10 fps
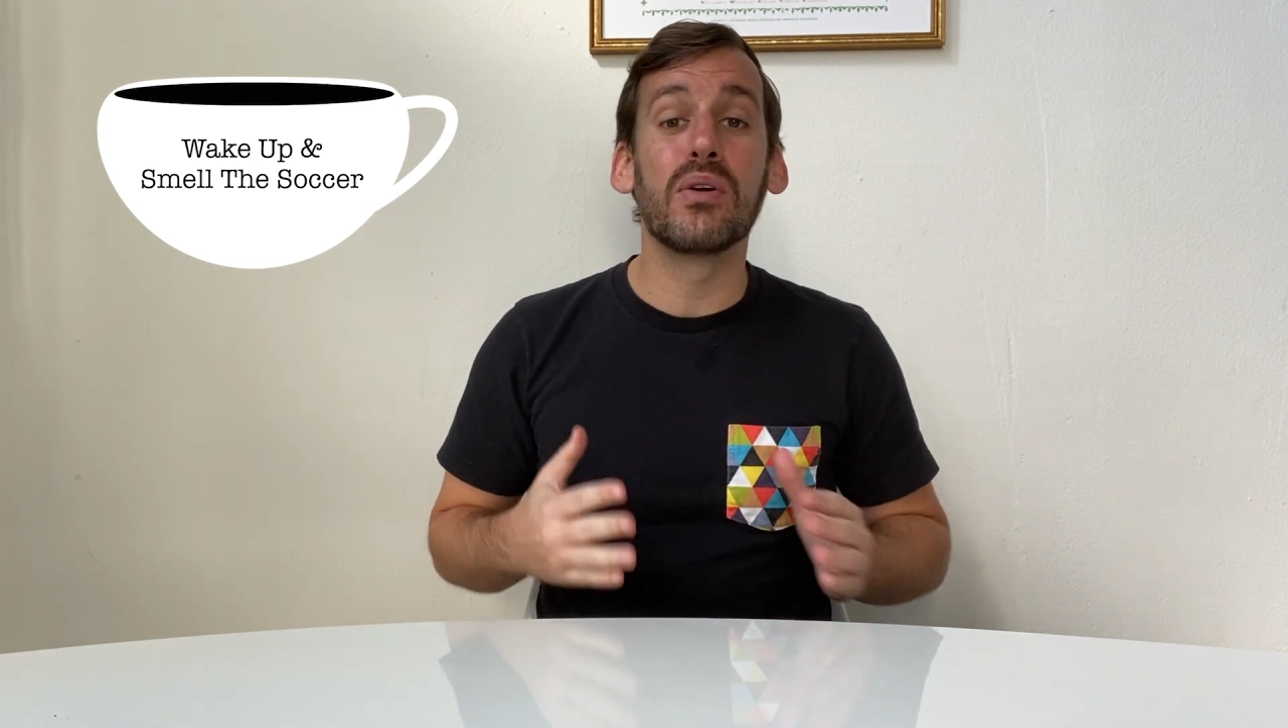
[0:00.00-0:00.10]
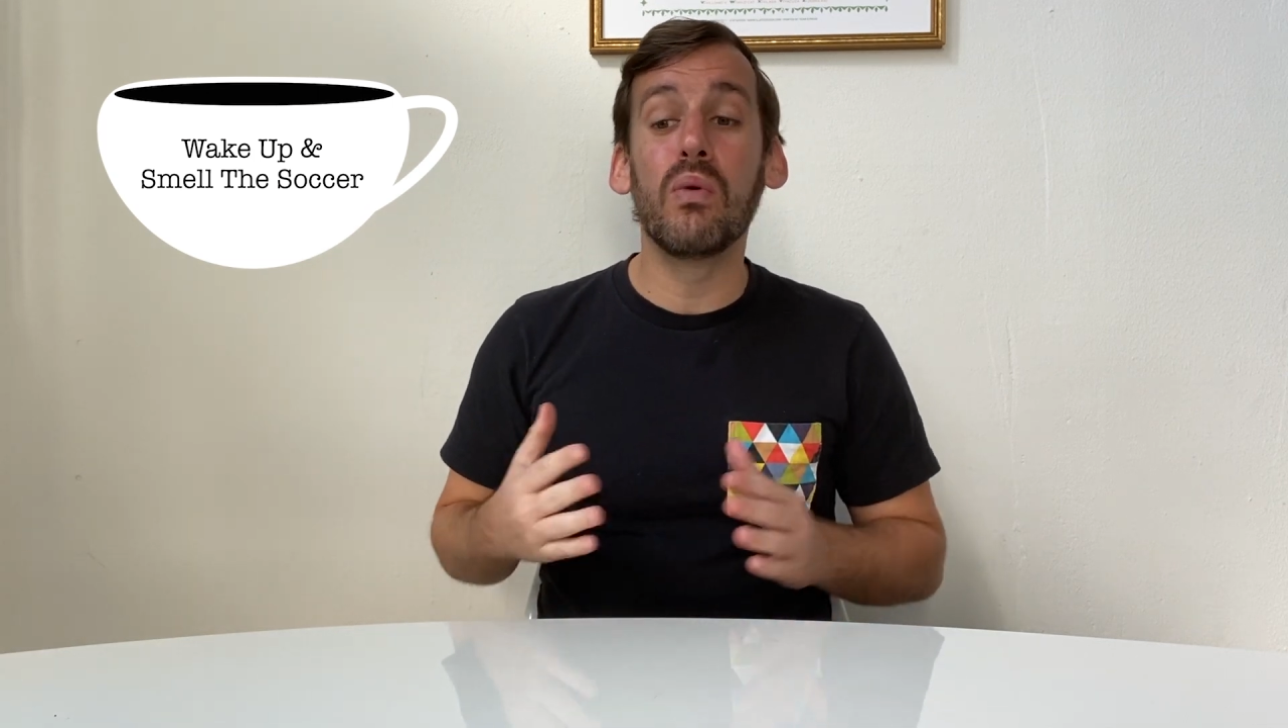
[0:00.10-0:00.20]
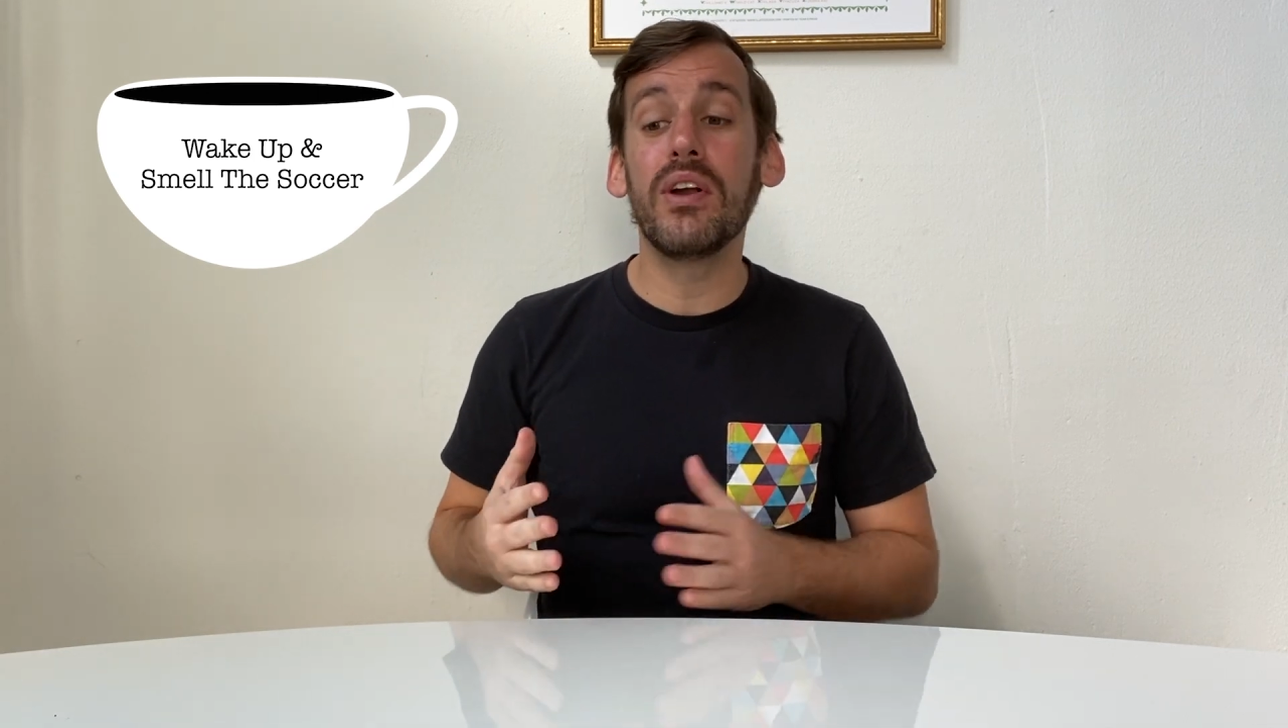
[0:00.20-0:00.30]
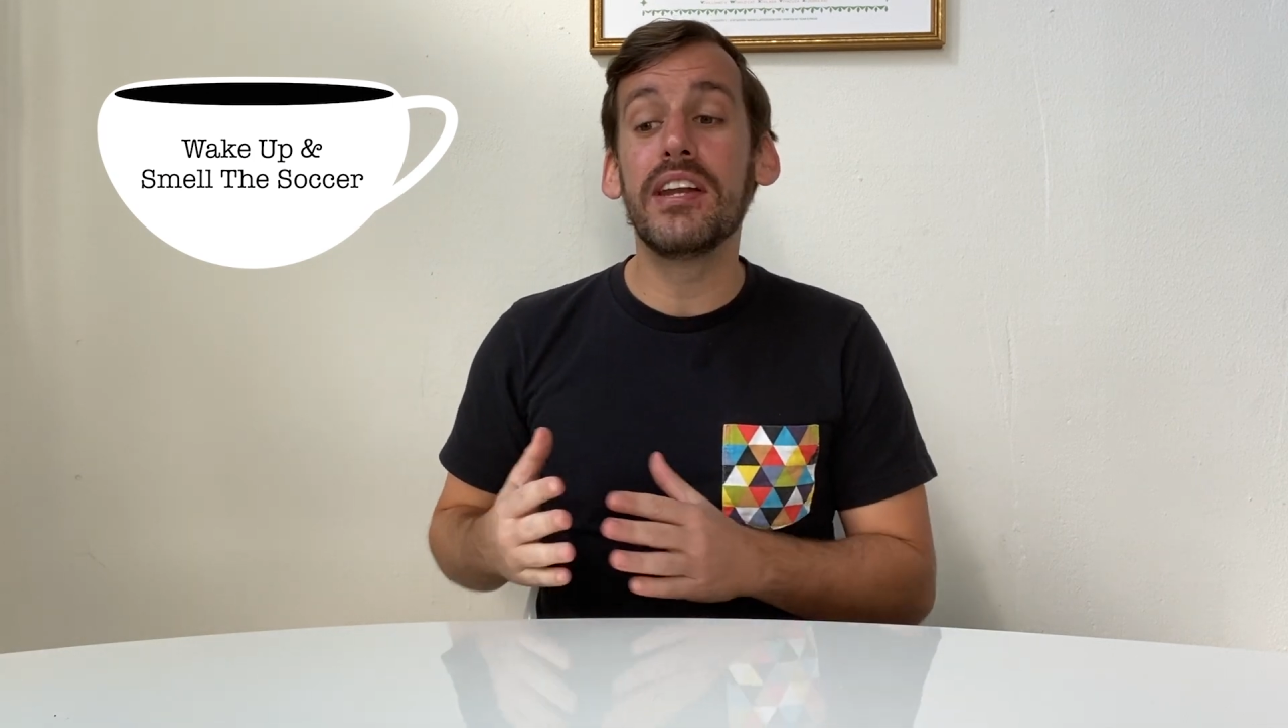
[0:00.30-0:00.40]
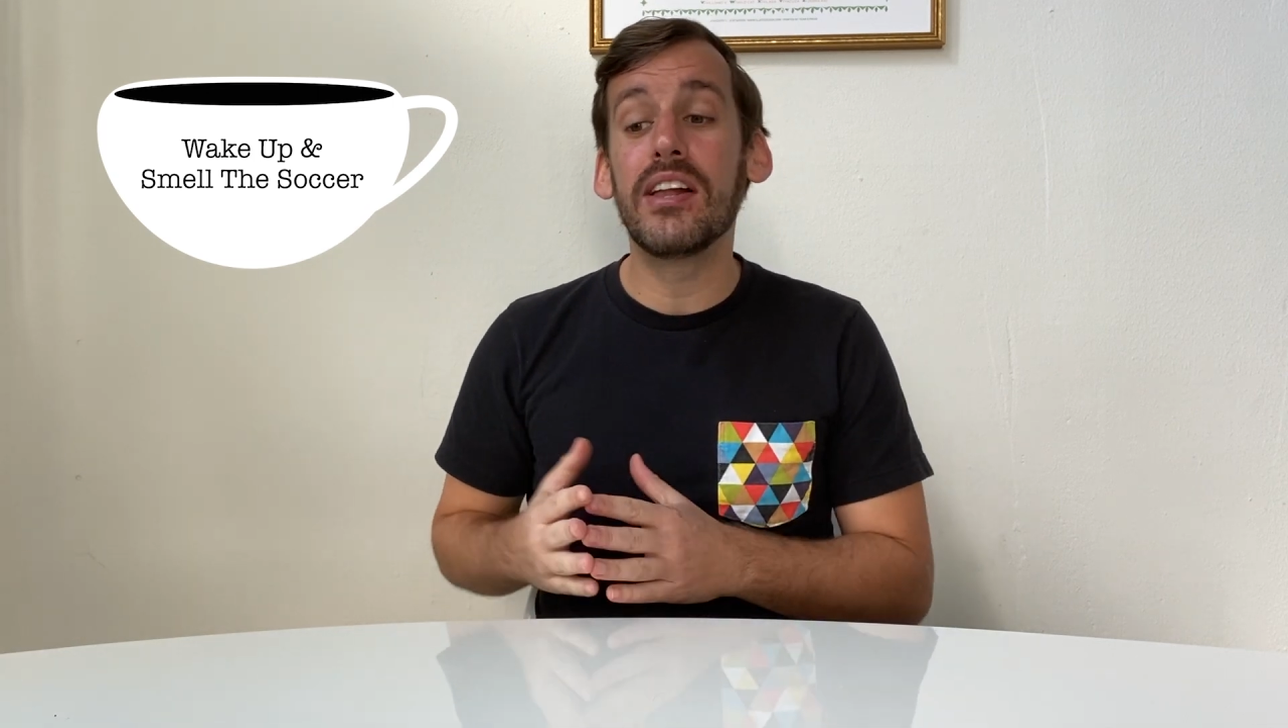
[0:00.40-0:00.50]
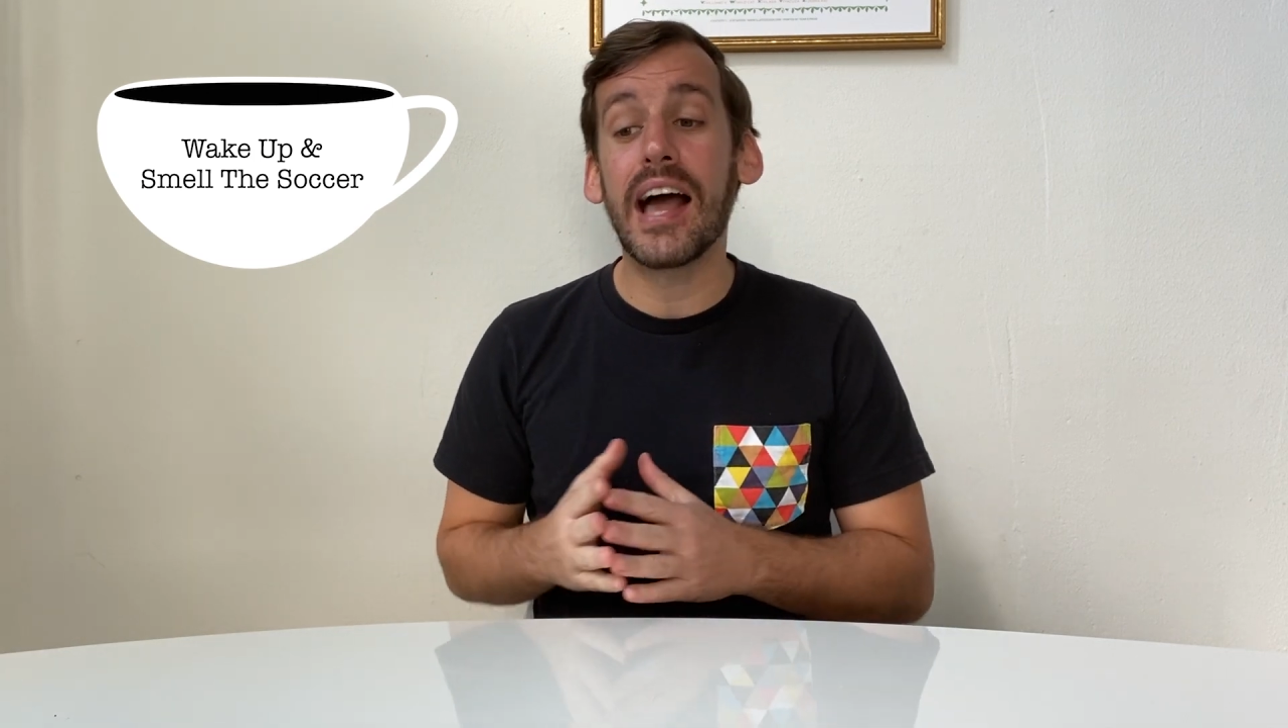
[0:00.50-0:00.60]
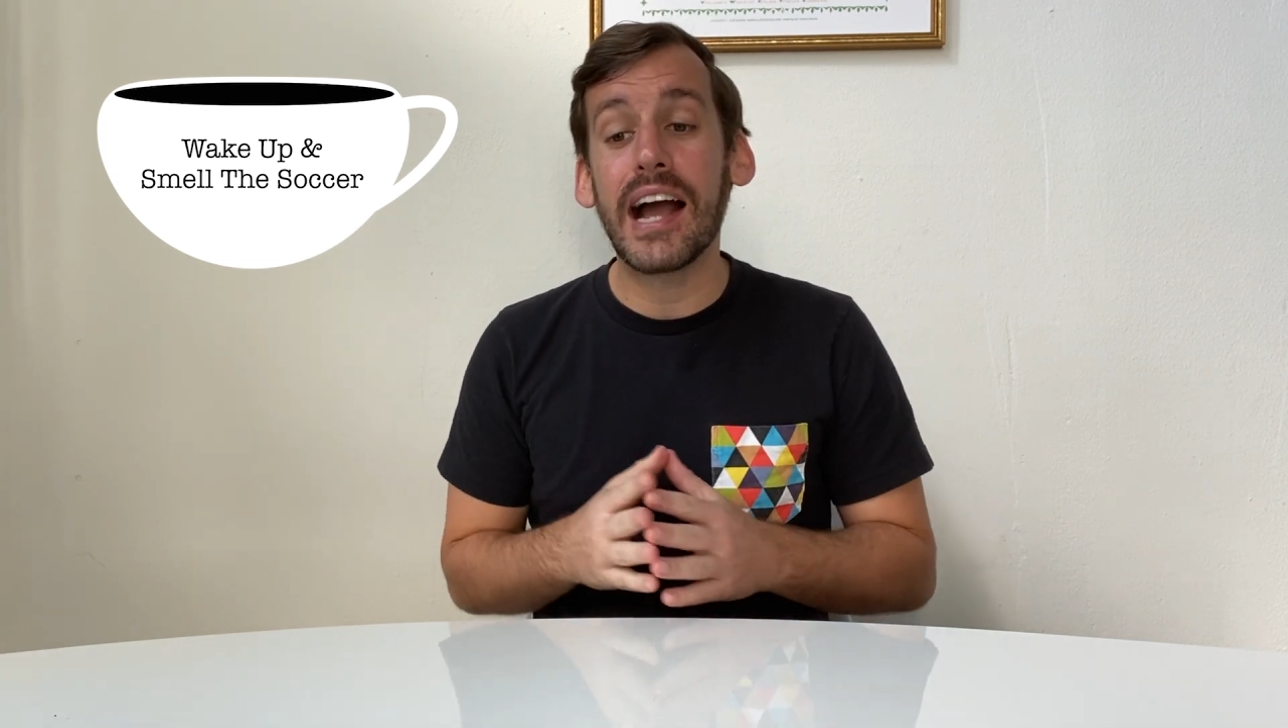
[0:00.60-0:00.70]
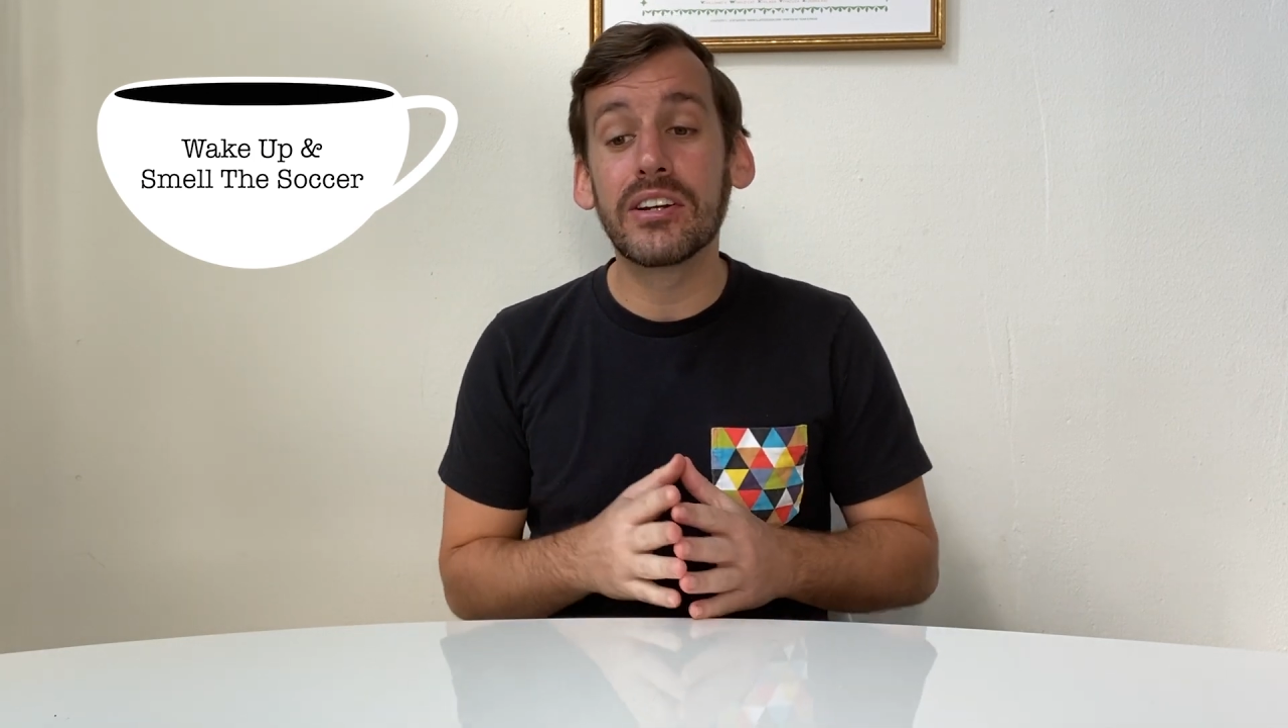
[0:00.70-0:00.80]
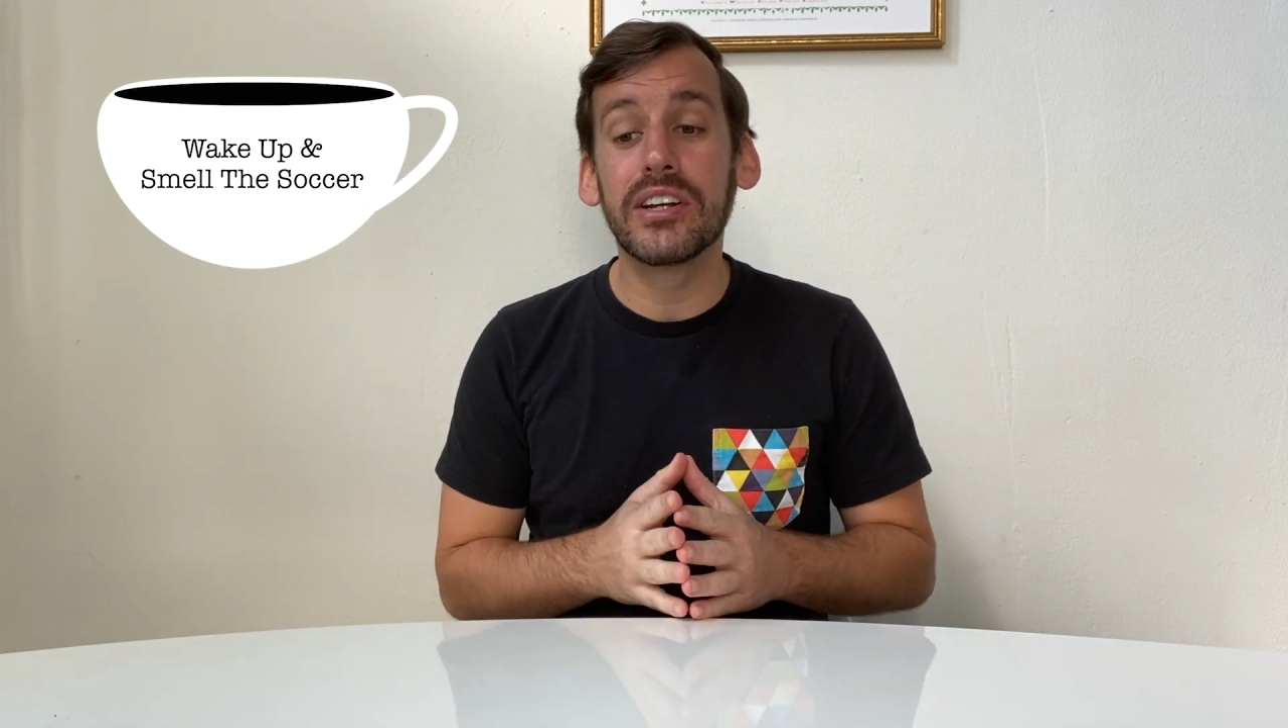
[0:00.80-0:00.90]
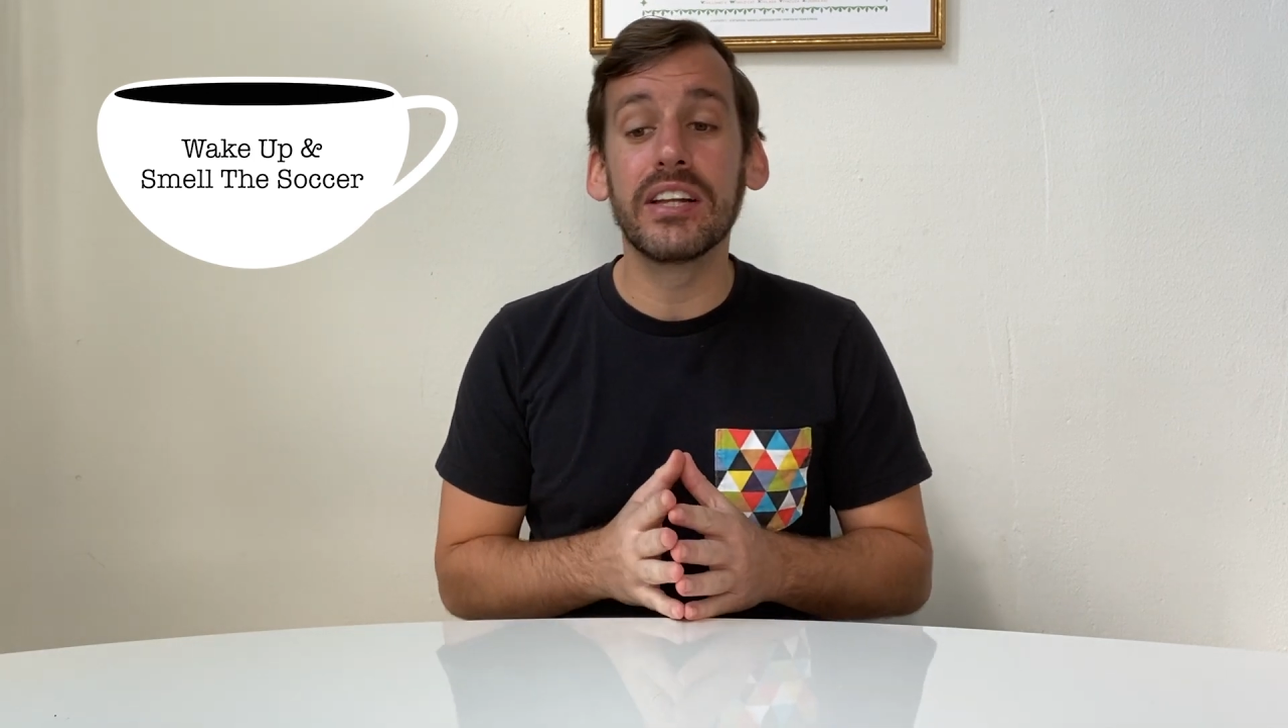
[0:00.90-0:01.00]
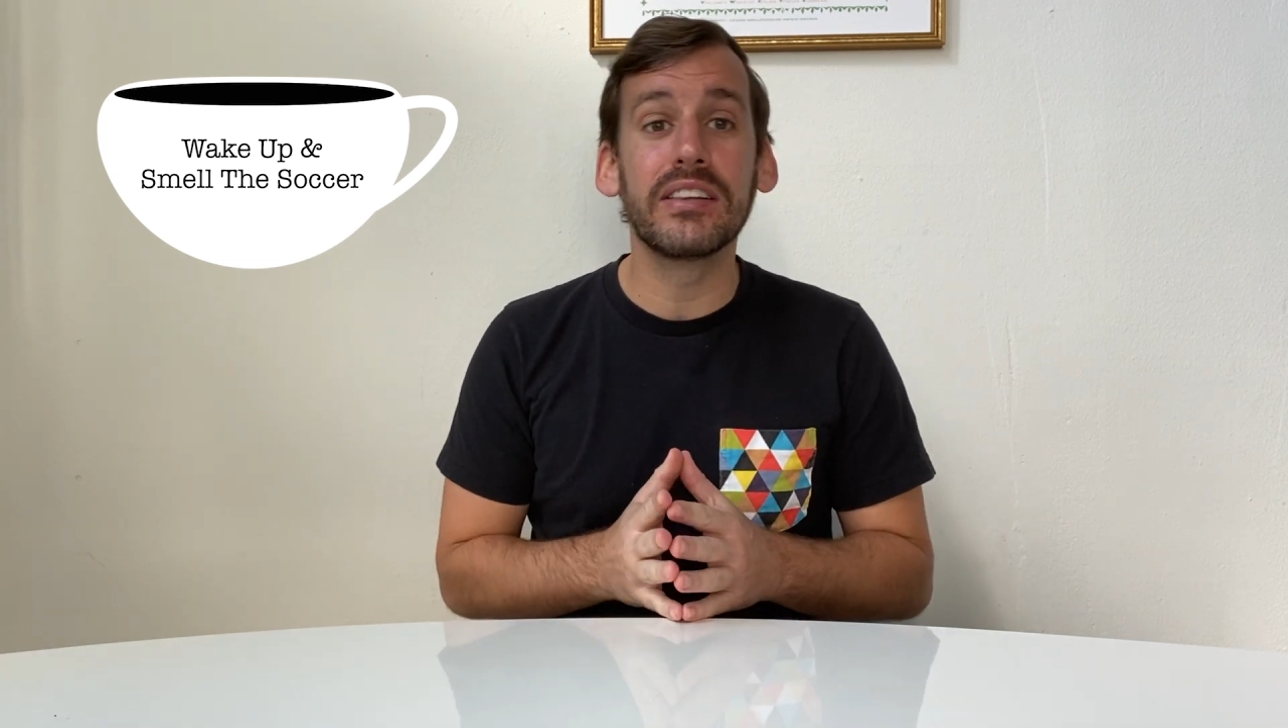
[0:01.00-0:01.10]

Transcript: 1-0 aggregate